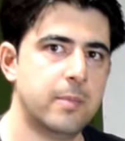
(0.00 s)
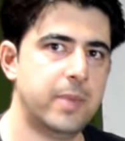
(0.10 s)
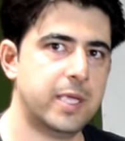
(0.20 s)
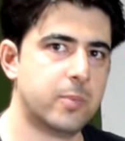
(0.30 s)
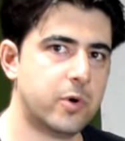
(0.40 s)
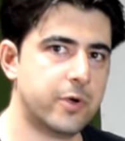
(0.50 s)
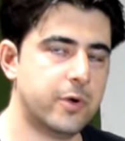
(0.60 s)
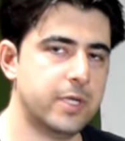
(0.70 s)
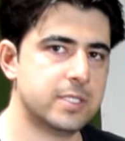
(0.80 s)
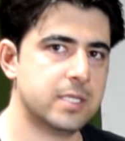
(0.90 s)
make more
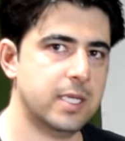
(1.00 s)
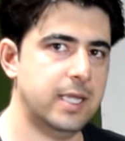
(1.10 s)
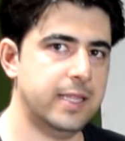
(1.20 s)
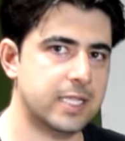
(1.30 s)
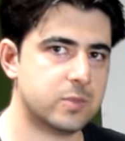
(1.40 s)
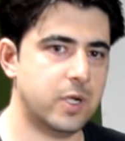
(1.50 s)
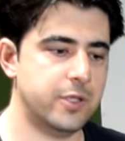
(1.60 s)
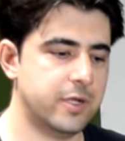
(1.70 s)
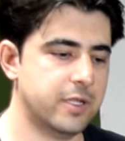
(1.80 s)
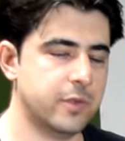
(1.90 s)
noise, and that's why
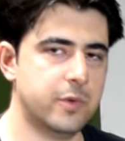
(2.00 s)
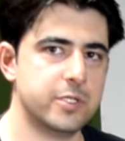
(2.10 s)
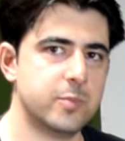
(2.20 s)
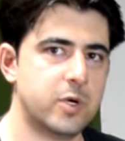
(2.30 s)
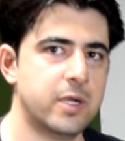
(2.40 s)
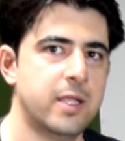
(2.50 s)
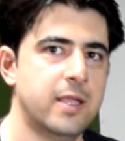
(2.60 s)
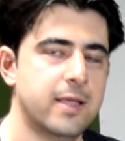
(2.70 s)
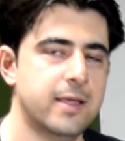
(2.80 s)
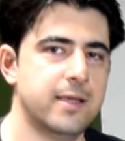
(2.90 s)
you hear the noise more
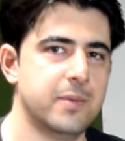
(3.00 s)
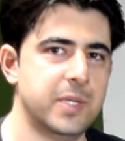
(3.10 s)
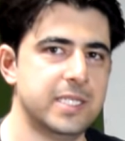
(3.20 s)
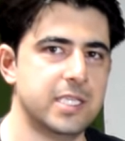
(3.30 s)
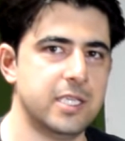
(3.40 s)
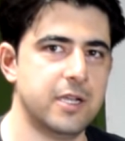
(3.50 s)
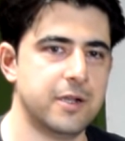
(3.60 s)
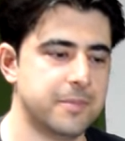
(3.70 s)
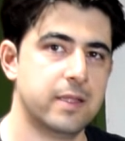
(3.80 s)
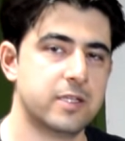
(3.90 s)
uh, when it's in
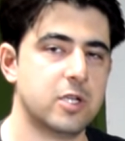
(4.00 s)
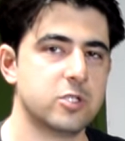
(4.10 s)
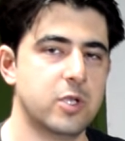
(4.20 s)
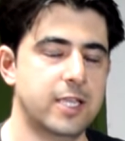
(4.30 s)
gear. There's also